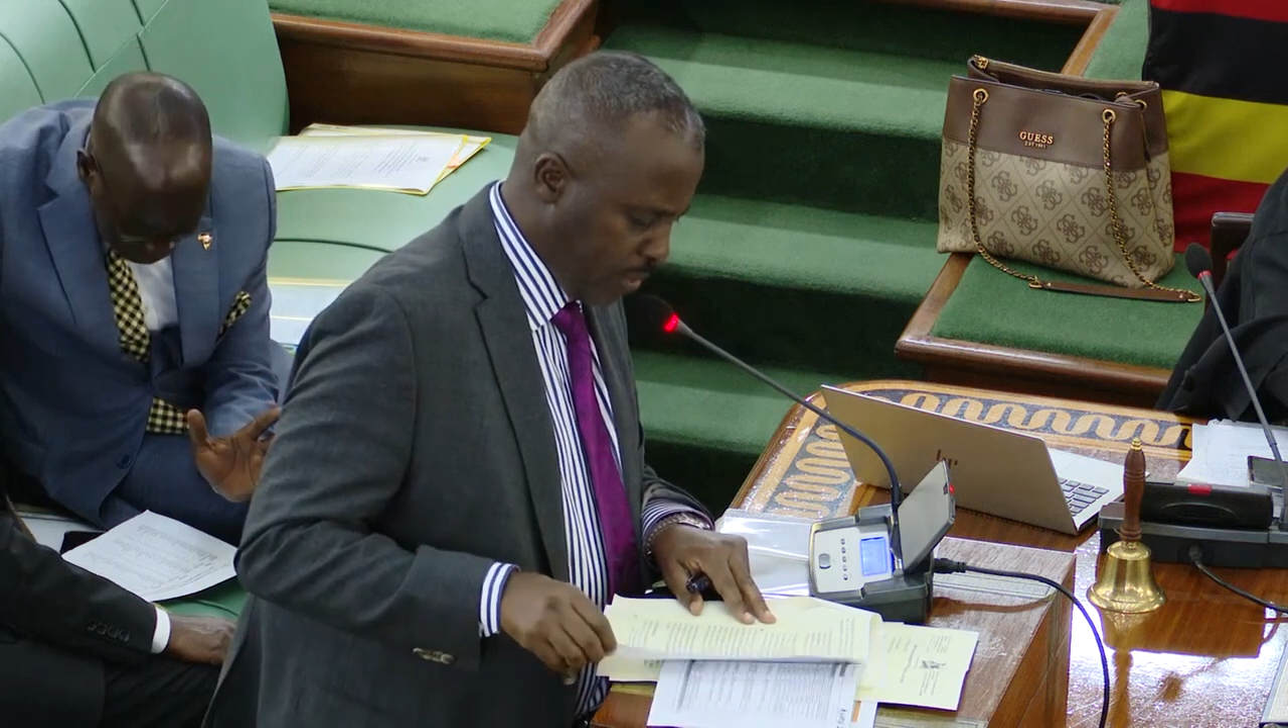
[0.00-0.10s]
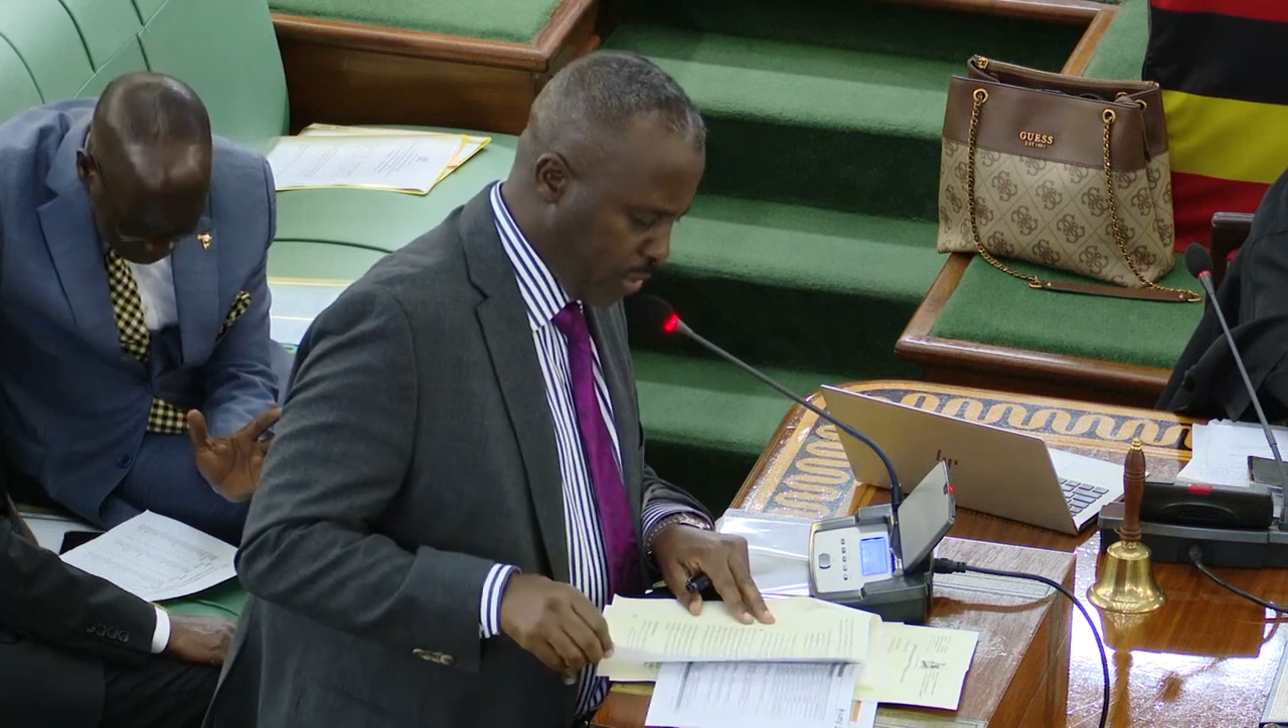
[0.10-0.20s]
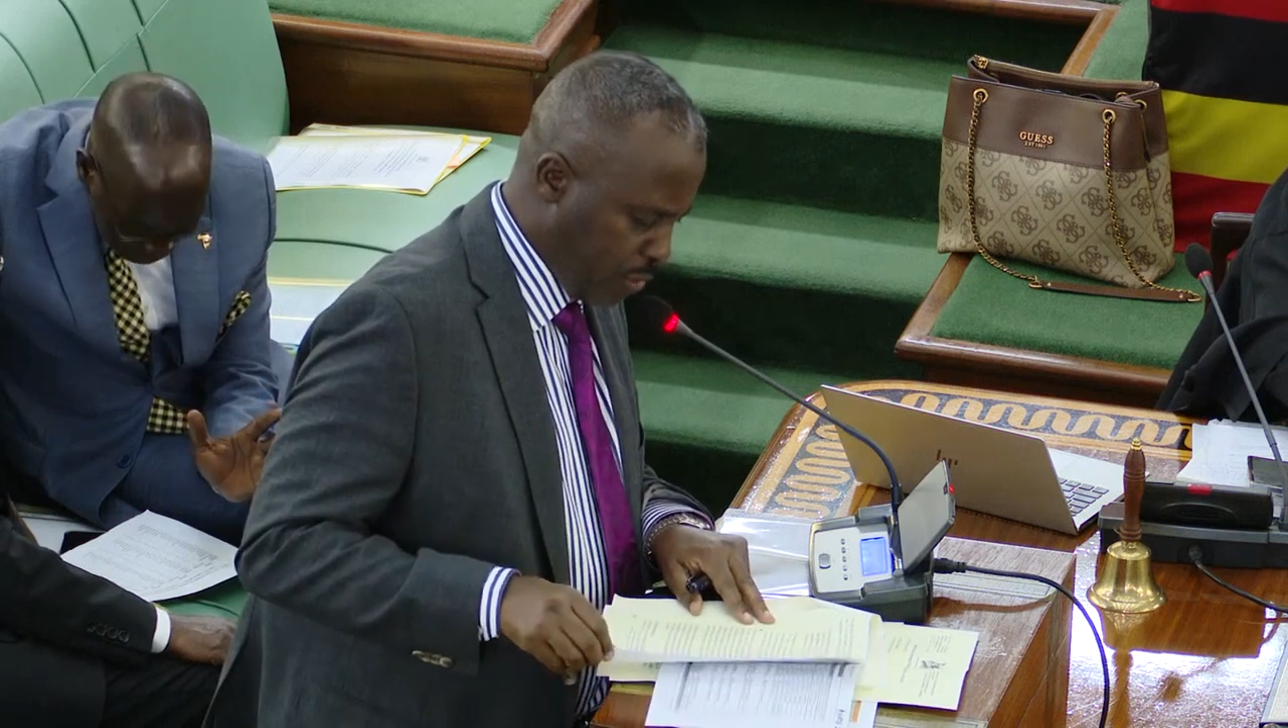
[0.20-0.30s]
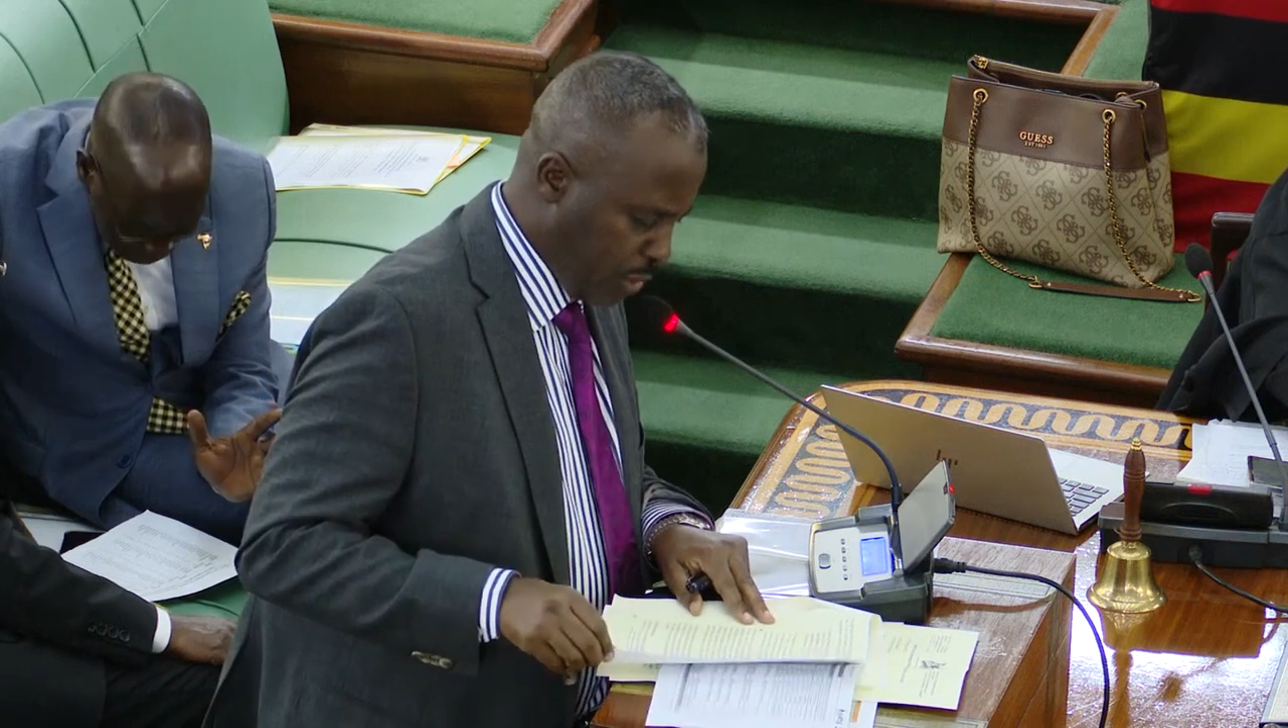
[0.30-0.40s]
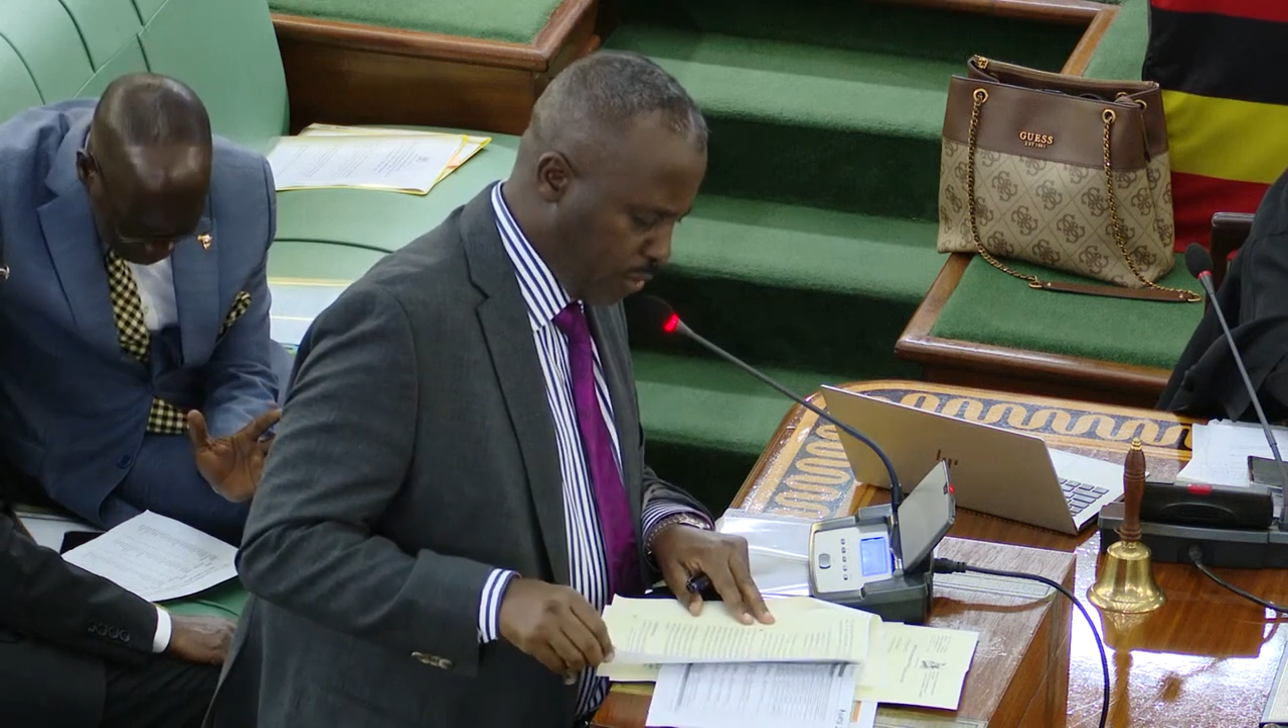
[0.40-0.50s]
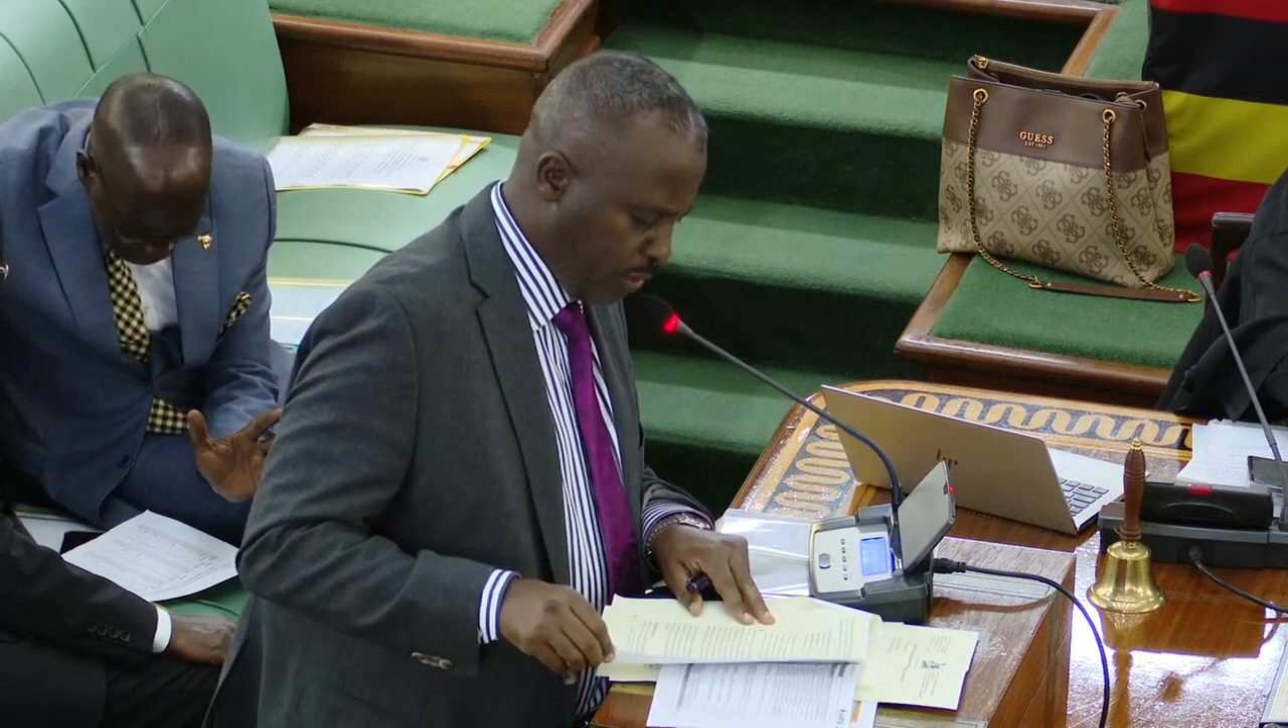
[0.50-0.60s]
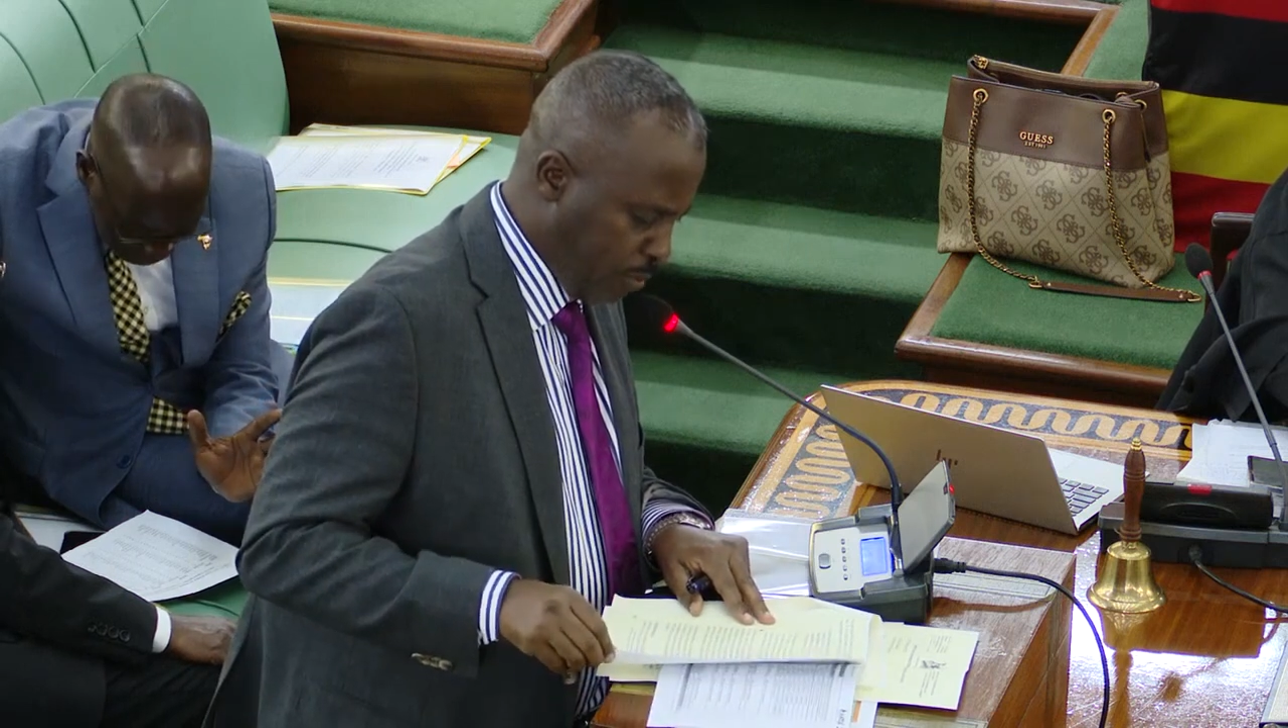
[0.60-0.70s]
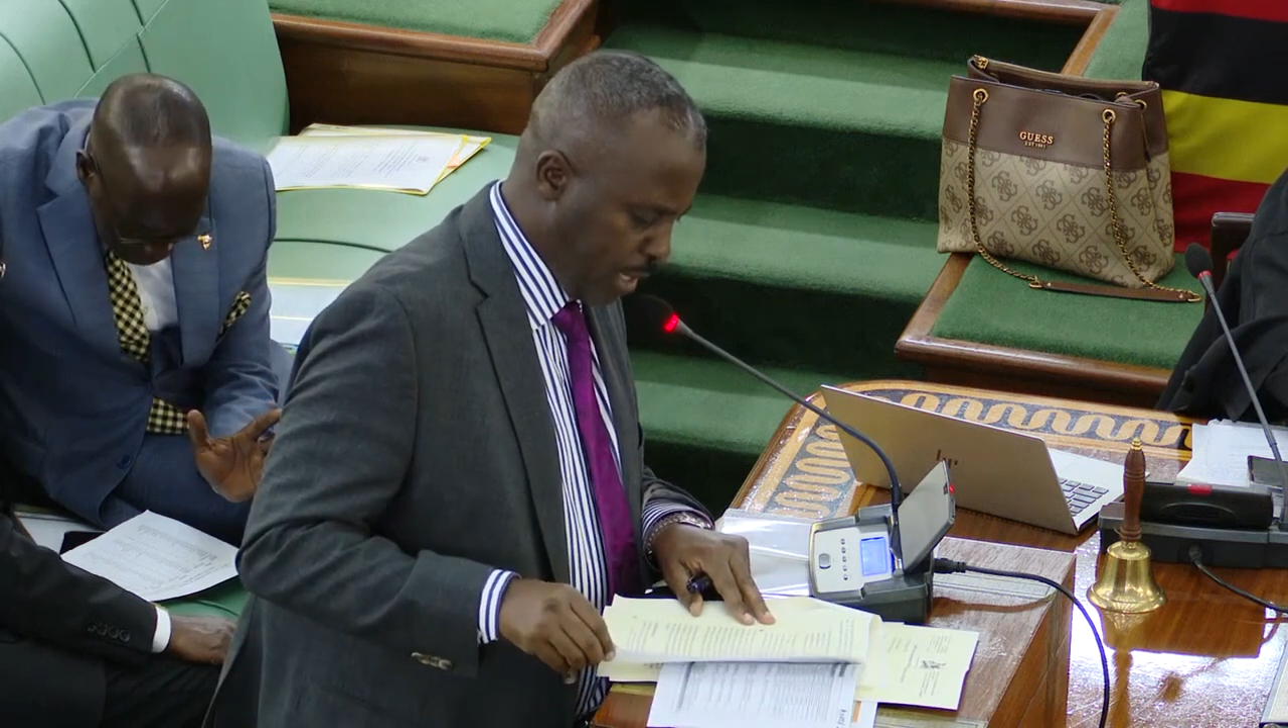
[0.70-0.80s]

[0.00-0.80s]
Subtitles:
Registration of